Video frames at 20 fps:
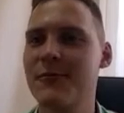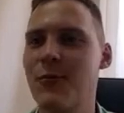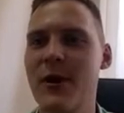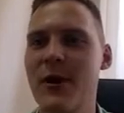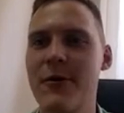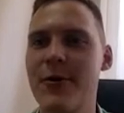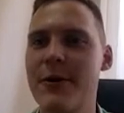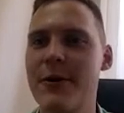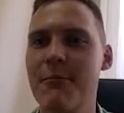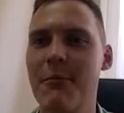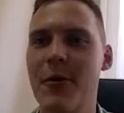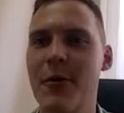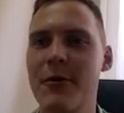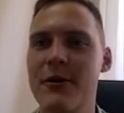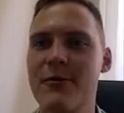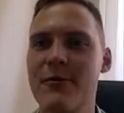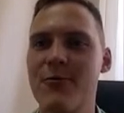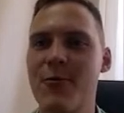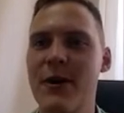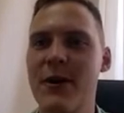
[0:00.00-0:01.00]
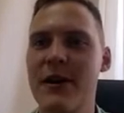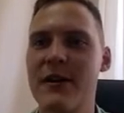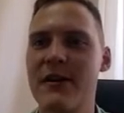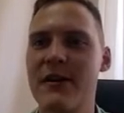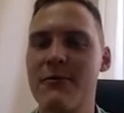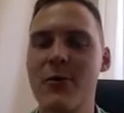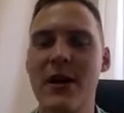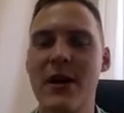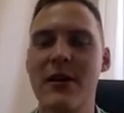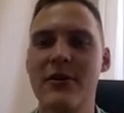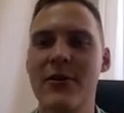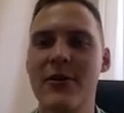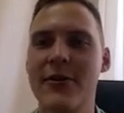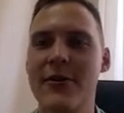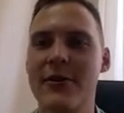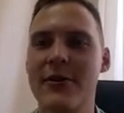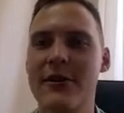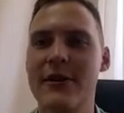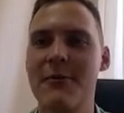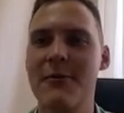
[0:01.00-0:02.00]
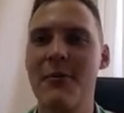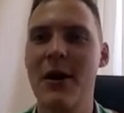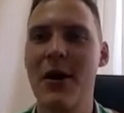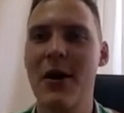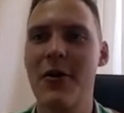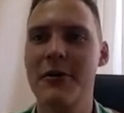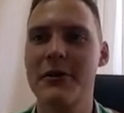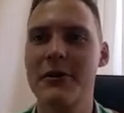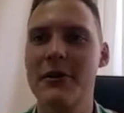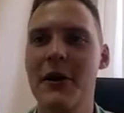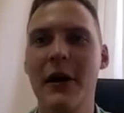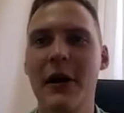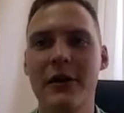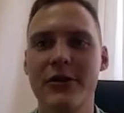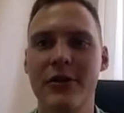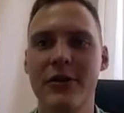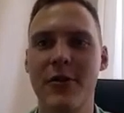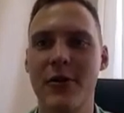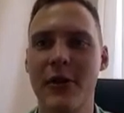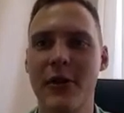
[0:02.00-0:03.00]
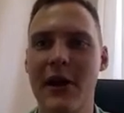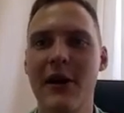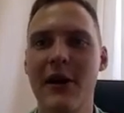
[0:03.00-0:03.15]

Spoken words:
very important when we are talking about cultural